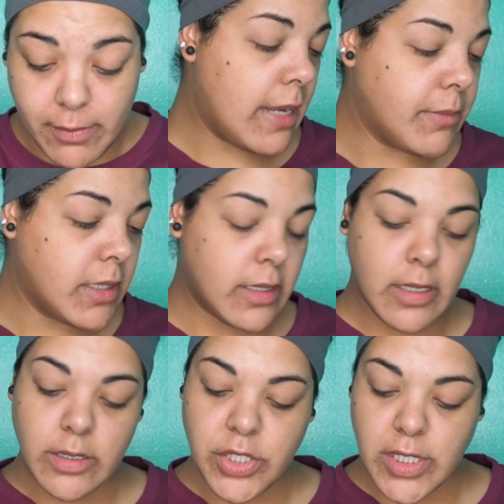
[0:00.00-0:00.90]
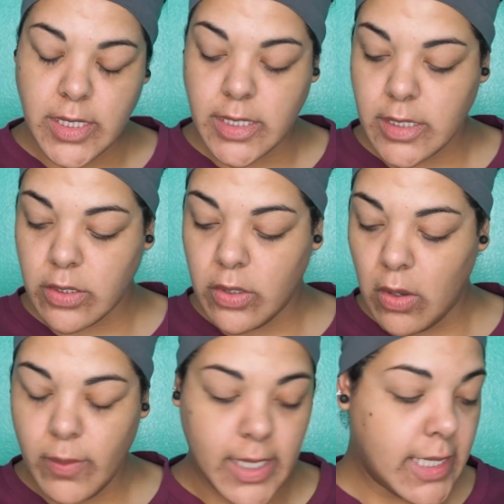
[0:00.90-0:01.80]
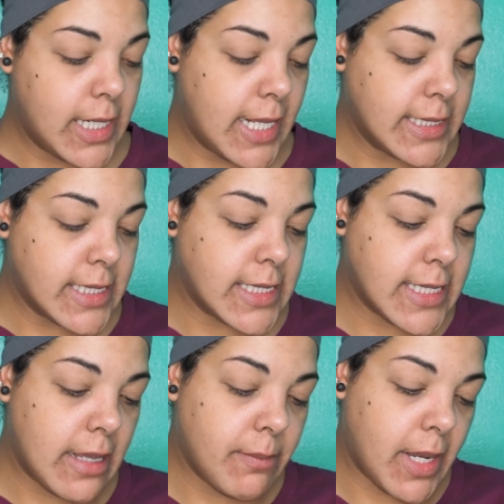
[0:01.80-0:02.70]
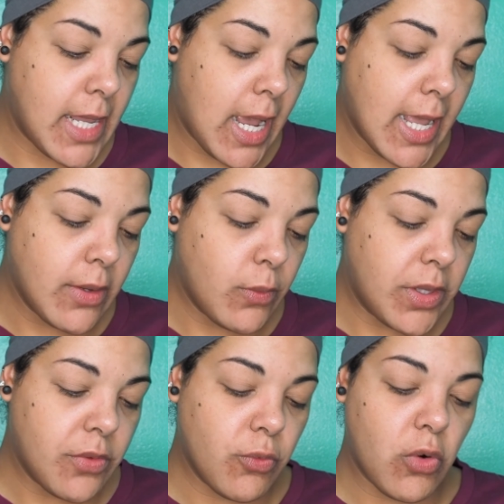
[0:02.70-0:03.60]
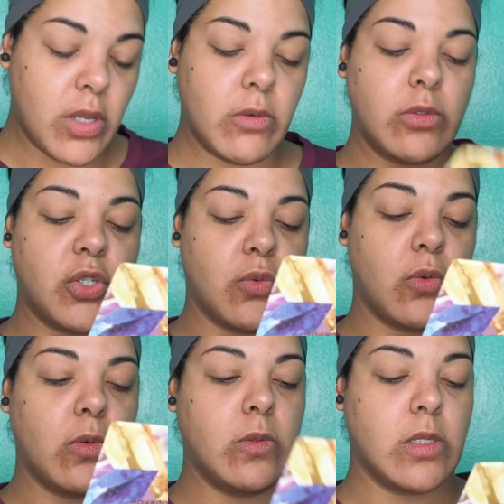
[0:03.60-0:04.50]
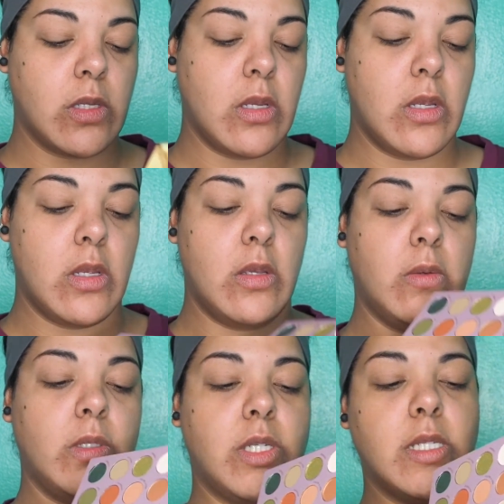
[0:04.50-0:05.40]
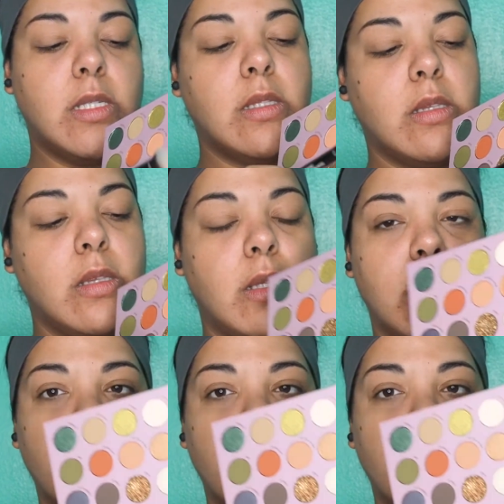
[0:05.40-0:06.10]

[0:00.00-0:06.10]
I'm going to just go in and set my eye with Royal Jewels, which is this